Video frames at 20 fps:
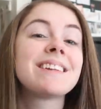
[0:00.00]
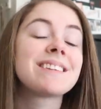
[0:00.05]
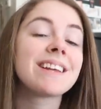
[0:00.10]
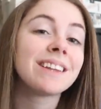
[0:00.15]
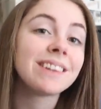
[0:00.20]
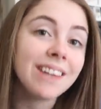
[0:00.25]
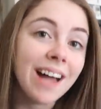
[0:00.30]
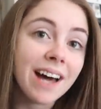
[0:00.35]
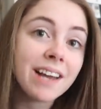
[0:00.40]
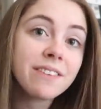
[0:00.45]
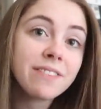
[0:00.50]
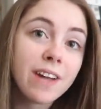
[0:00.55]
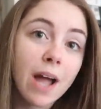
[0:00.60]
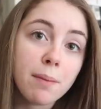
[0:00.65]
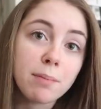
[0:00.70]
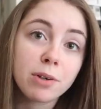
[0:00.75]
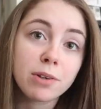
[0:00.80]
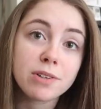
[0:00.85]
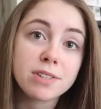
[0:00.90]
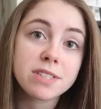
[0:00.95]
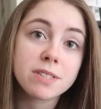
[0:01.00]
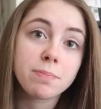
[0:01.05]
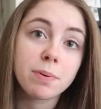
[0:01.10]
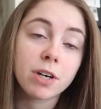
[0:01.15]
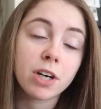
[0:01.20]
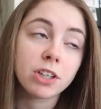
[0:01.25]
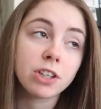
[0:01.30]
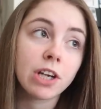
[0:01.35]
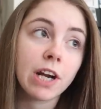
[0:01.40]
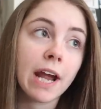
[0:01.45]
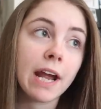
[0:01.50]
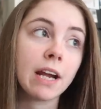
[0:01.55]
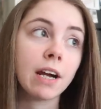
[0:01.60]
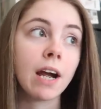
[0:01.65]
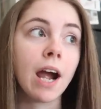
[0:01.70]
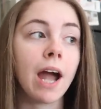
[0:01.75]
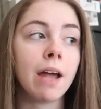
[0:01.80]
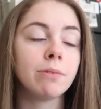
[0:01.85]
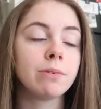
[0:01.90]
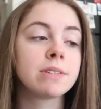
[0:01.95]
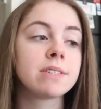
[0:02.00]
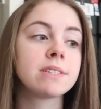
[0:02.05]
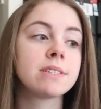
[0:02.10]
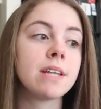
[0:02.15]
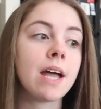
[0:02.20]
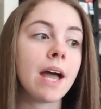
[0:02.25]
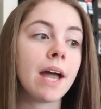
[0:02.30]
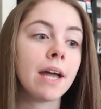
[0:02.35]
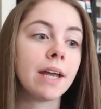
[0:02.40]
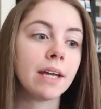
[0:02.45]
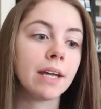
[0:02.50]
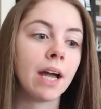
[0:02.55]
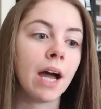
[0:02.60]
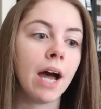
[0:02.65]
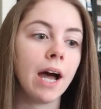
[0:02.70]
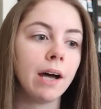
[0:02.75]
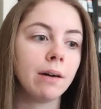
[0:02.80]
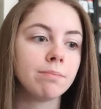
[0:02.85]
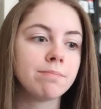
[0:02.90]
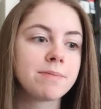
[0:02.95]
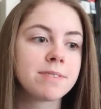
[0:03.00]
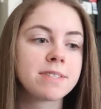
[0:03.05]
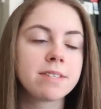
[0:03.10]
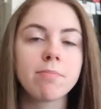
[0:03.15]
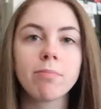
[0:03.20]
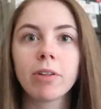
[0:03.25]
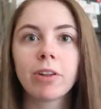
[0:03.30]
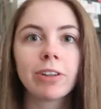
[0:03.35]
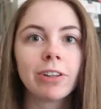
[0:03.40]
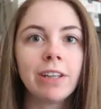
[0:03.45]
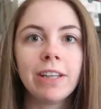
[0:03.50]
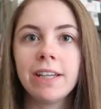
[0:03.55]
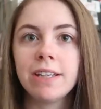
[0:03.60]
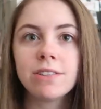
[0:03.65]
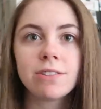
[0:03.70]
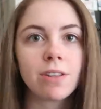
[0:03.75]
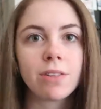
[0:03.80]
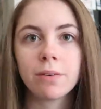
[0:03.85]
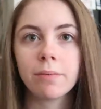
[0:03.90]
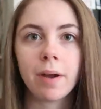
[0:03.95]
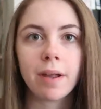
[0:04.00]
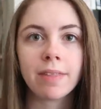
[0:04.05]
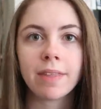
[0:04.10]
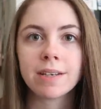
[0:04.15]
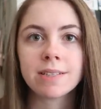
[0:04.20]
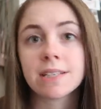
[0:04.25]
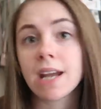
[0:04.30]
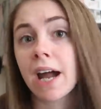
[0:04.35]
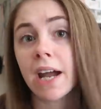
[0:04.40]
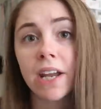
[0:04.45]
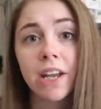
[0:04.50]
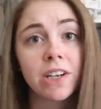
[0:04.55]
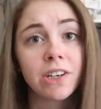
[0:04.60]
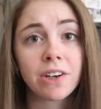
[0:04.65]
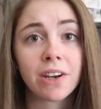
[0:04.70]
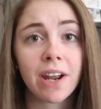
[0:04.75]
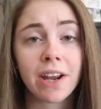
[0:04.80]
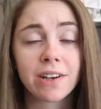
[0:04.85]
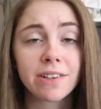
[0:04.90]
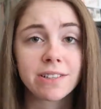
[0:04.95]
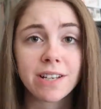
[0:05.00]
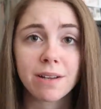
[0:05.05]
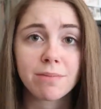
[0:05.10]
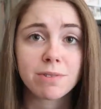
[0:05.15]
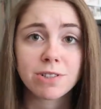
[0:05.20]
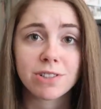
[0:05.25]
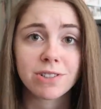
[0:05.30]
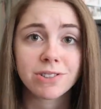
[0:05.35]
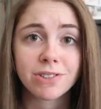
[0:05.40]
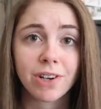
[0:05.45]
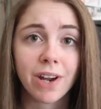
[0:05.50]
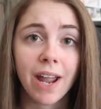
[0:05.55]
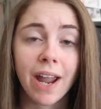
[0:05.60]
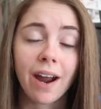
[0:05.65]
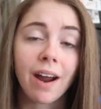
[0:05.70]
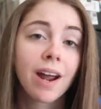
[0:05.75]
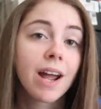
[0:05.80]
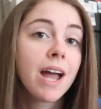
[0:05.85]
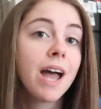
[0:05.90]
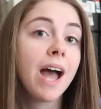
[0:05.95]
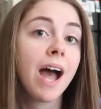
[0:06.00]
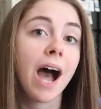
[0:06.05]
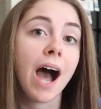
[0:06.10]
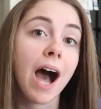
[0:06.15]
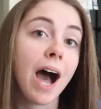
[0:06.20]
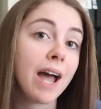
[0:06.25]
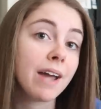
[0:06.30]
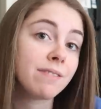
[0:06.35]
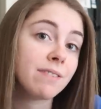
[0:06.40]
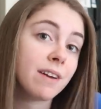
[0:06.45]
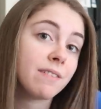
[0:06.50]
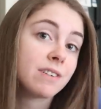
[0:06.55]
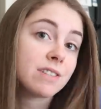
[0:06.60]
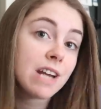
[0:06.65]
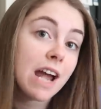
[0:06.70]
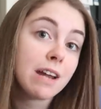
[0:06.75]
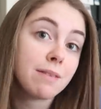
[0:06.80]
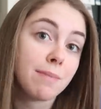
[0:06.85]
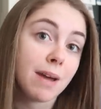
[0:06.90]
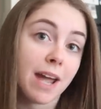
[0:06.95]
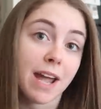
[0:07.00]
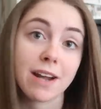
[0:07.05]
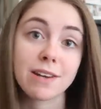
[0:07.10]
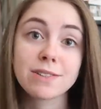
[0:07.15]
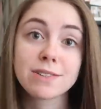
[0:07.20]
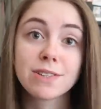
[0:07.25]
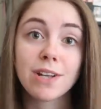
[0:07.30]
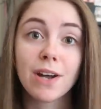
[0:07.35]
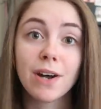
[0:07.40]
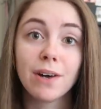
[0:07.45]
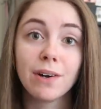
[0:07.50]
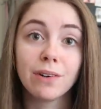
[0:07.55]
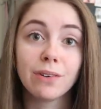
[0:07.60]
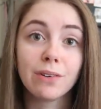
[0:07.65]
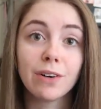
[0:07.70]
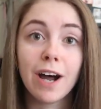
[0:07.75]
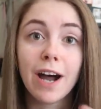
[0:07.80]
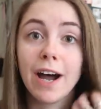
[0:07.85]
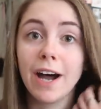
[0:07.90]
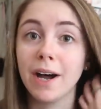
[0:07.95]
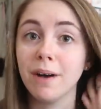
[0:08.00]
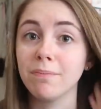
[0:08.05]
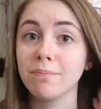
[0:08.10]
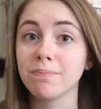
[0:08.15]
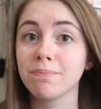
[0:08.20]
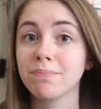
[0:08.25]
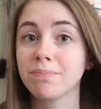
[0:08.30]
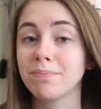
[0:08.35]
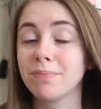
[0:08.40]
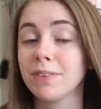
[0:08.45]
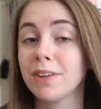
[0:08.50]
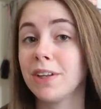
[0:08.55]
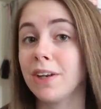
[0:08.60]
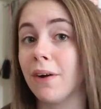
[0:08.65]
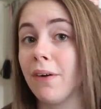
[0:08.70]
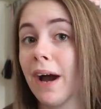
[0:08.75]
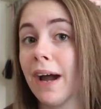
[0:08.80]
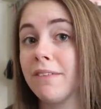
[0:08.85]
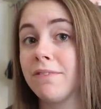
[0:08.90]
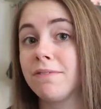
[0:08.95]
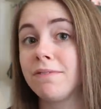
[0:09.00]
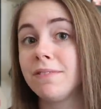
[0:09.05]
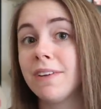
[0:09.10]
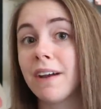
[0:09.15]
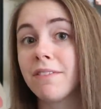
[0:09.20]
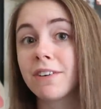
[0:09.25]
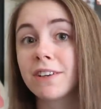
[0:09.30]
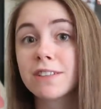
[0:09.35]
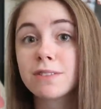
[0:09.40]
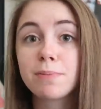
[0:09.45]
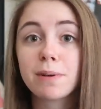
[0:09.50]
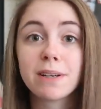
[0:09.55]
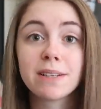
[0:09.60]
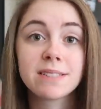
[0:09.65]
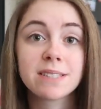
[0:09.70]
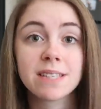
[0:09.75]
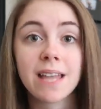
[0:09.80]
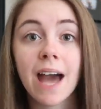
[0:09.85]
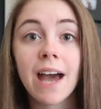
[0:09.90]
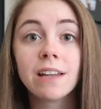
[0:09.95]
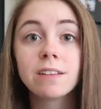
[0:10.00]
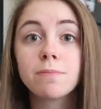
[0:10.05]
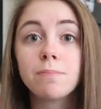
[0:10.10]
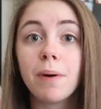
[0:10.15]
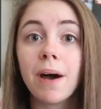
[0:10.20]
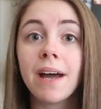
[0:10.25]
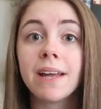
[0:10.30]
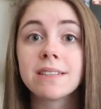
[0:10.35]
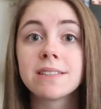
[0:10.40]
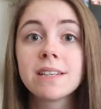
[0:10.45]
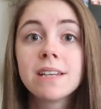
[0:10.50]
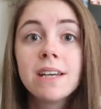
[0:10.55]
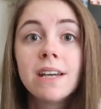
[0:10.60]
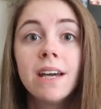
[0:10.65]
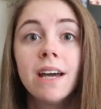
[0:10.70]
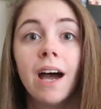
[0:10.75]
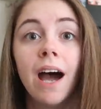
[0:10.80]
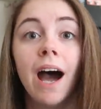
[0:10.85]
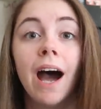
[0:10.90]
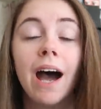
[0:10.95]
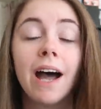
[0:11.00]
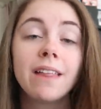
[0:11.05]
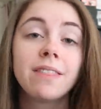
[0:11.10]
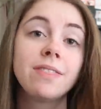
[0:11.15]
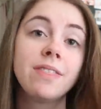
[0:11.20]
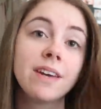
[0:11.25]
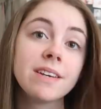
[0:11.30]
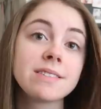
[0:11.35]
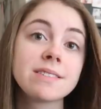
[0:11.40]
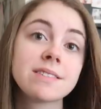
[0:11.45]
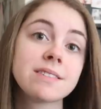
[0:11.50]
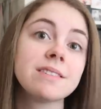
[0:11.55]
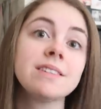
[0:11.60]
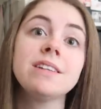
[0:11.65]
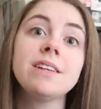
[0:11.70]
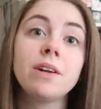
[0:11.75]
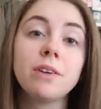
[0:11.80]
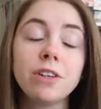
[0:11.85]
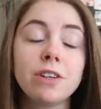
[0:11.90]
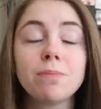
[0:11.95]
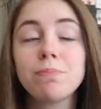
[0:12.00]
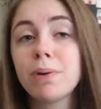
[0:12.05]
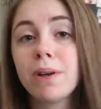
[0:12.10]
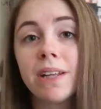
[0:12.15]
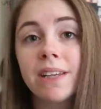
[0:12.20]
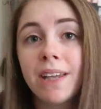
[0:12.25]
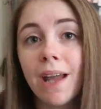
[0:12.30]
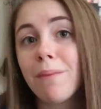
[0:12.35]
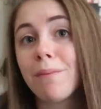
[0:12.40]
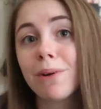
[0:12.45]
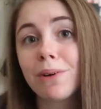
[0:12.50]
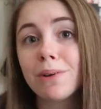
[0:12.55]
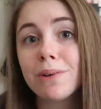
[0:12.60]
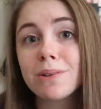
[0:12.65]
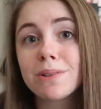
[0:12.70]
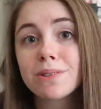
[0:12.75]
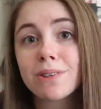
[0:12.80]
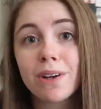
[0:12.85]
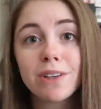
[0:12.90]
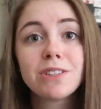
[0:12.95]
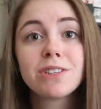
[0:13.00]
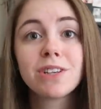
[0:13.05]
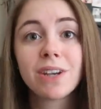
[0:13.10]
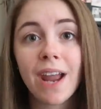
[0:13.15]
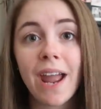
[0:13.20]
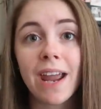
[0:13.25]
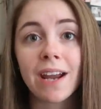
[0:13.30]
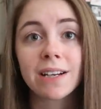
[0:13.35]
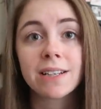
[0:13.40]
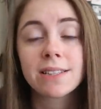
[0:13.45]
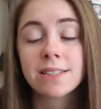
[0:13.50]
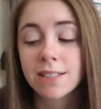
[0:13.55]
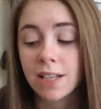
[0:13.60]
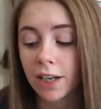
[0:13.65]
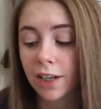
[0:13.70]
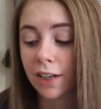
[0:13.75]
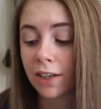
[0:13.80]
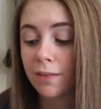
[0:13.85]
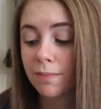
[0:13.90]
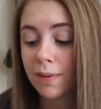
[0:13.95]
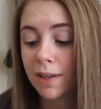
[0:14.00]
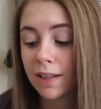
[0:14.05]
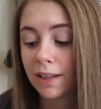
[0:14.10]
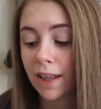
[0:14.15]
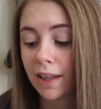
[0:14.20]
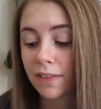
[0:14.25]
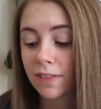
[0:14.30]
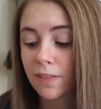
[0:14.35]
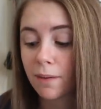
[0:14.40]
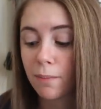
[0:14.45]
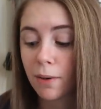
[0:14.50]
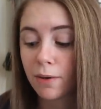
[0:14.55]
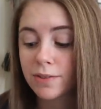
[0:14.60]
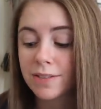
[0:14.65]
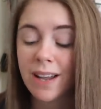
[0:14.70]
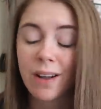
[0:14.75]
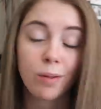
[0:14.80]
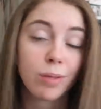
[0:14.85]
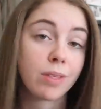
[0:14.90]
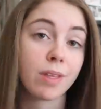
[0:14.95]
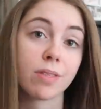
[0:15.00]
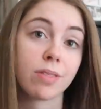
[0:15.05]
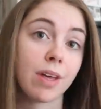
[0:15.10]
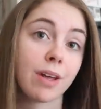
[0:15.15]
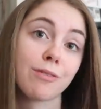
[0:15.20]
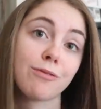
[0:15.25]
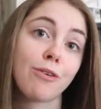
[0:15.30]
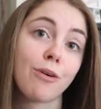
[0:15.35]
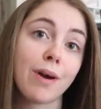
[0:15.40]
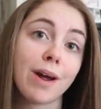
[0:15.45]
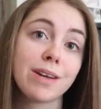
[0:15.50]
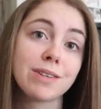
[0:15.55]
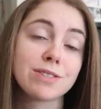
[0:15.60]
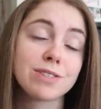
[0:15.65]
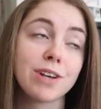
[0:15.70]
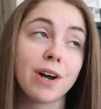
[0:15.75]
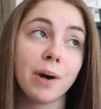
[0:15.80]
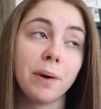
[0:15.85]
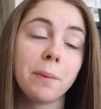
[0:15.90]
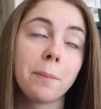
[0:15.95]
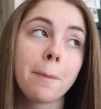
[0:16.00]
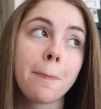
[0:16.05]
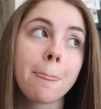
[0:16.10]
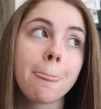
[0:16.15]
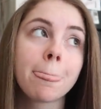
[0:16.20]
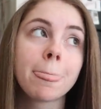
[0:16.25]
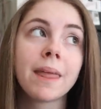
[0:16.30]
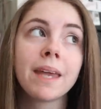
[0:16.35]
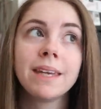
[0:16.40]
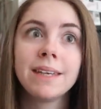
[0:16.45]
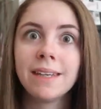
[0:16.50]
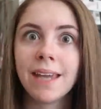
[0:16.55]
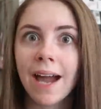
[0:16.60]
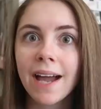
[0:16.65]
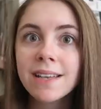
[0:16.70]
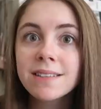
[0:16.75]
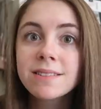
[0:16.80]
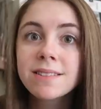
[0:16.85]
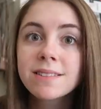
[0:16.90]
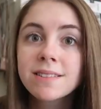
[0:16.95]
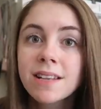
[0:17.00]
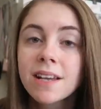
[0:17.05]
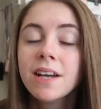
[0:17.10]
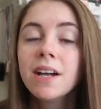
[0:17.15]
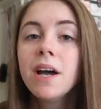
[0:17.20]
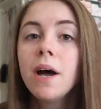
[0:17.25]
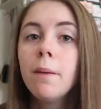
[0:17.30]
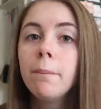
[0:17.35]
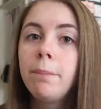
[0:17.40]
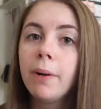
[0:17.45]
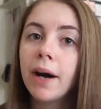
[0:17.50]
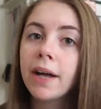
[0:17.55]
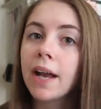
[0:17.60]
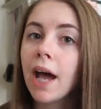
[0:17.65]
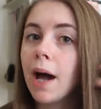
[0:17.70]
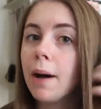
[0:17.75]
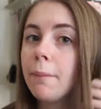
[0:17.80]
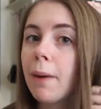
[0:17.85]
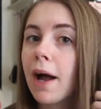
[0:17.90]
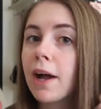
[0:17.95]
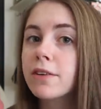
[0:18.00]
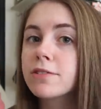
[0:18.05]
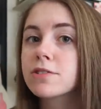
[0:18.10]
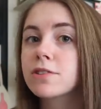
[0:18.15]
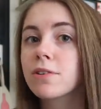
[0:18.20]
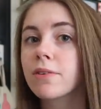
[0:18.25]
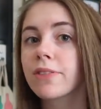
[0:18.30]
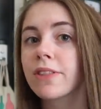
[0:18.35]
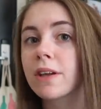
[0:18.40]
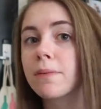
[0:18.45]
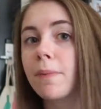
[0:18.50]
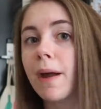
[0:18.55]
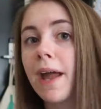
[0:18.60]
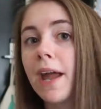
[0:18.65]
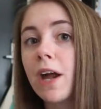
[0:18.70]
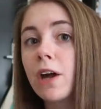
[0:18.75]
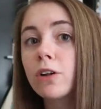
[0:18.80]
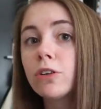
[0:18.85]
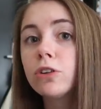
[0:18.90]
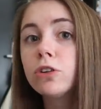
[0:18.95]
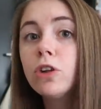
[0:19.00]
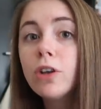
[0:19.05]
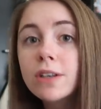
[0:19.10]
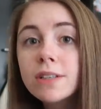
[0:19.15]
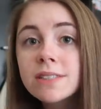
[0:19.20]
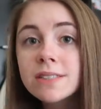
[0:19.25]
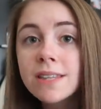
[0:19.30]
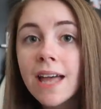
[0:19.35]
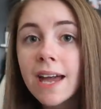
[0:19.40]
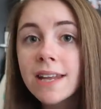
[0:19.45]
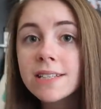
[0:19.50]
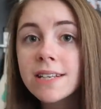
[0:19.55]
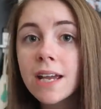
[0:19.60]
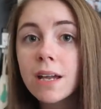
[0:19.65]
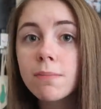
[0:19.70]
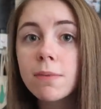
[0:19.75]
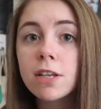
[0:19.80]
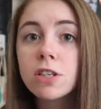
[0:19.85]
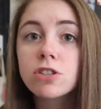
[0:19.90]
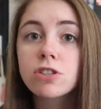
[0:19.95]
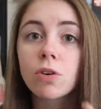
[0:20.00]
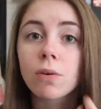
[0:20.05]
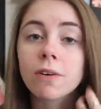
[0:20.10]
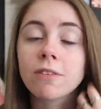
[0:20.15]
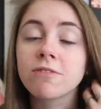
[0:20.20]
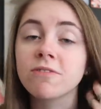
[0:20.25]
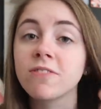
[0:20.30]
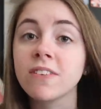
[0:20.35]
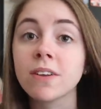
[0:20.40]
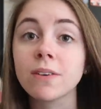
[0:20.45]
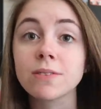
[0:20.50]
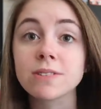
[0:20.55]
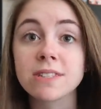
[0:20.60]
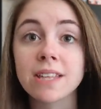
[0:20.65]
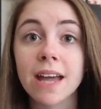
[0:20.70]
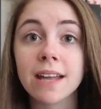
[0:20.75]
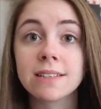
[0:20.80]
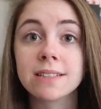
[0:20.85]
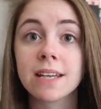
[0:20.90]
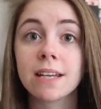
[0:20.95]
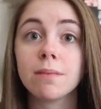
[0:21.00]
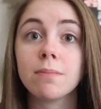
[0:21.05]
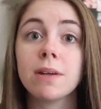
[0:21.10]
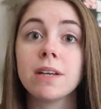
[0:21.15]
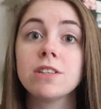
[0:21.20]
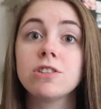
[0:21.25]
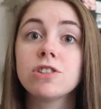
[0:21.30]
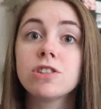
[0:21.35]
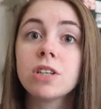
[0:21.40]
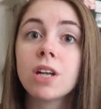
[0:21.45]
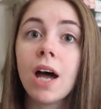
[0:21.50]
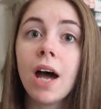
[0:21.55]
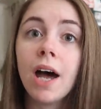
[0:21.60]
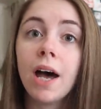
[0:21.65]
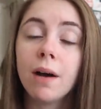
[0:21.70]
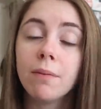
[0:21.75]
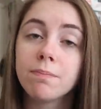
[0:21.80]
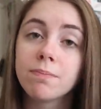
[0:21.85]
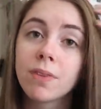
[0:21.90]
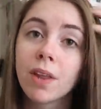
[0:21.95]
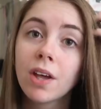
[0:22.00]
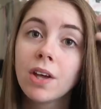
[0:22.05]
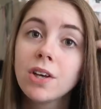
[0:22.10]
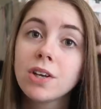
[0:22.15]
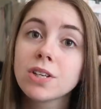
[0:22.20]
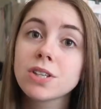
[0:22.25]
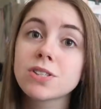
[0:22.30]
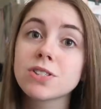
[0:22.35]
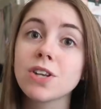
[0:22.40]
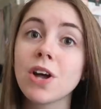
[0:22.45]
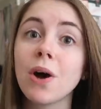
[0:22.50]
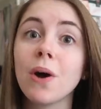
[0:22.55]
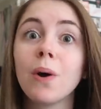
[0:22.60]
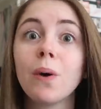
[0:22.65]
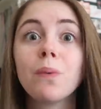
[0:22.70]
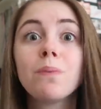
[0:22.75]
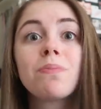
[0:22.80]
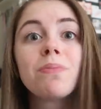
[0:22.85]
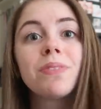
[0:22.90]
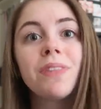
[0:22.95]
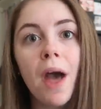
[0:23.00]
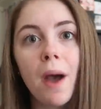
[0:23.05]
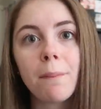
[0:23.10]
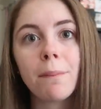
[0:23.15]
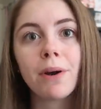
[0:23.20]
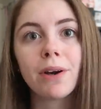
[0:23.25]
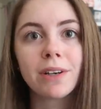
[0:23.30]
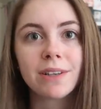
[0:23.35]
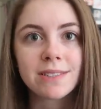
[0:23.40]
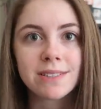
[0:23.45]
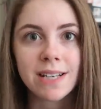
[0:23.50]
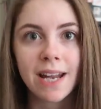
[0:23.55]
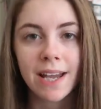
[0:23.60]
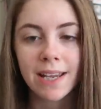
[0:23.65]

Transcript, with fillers: it's a lot of chemicals to put on your hair, I would say, um, similarly to the way that dyeing your hair damages your hair. I've never dyed my hair, so um, you know, I've never experienced that, but uh, this, you know, you're putting chemicals onto your hair. It's not gonna be like the most healthy thing for it. So yes, but um, I also don't think my hair looks that damaged or feels that damaged. Um, so that part is